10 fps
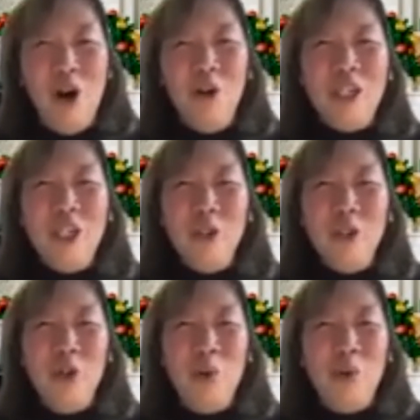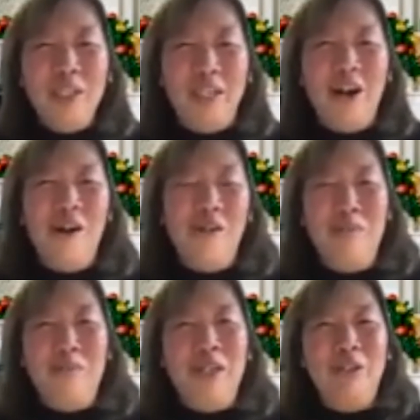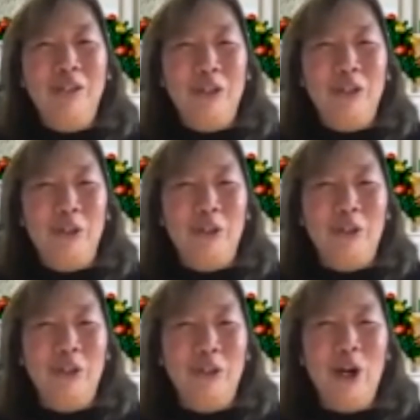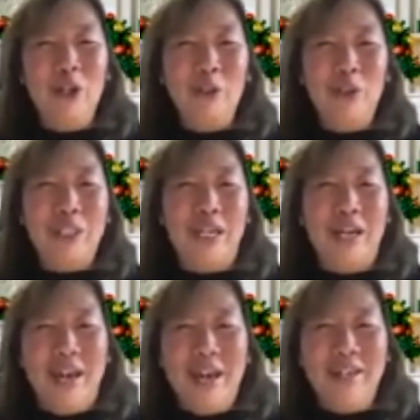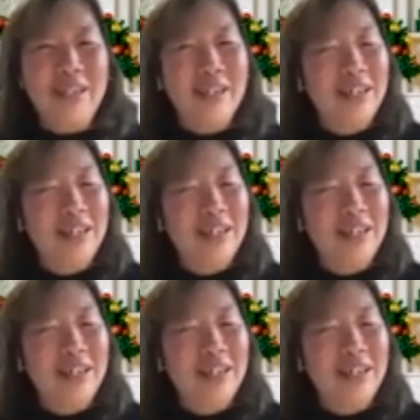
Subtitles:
Only you know what they are and peculiar to you. God knows that I had,